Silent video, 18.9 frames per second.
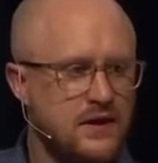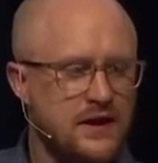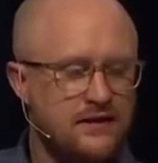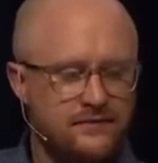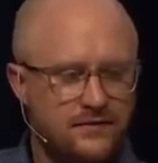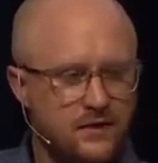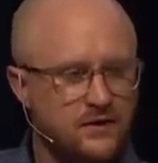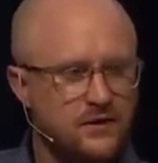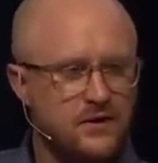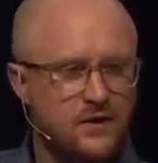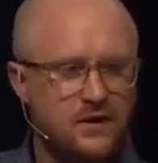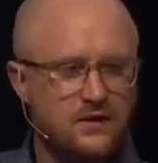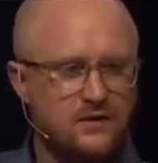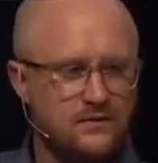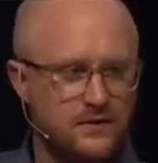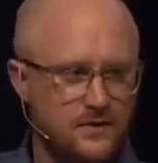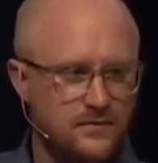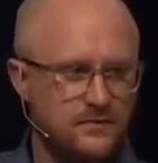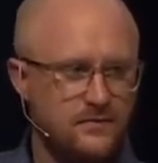He flowed in
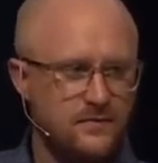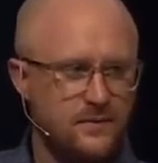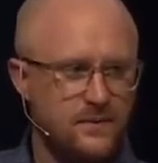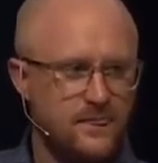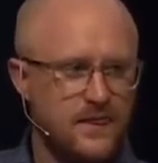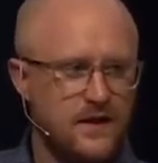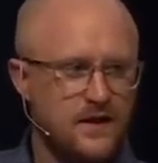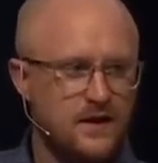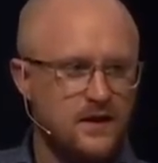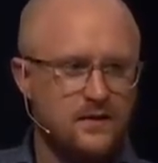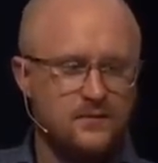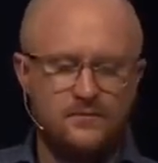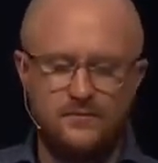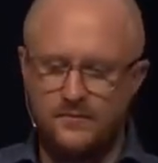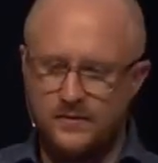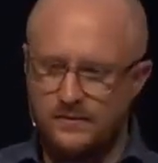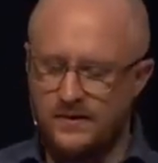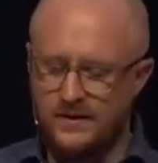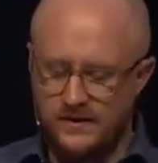all of them.
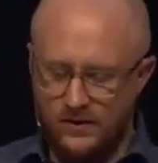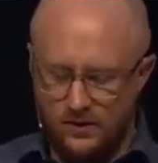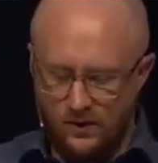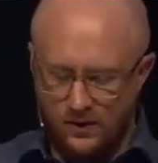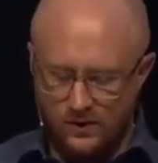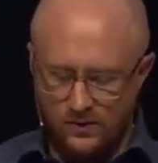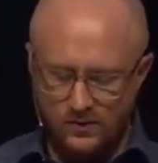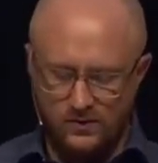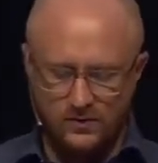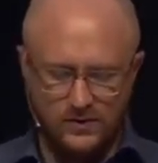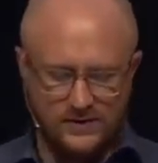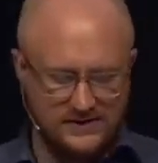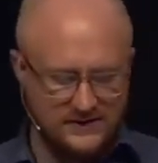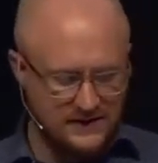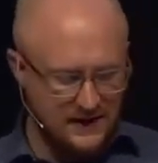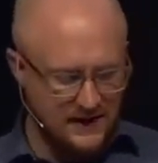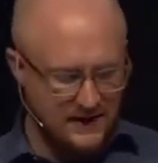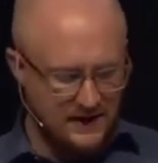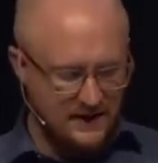But the goal
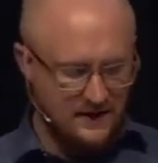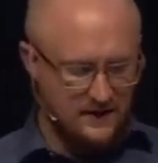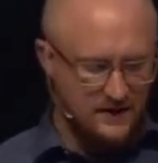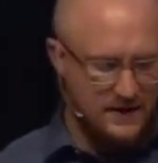was not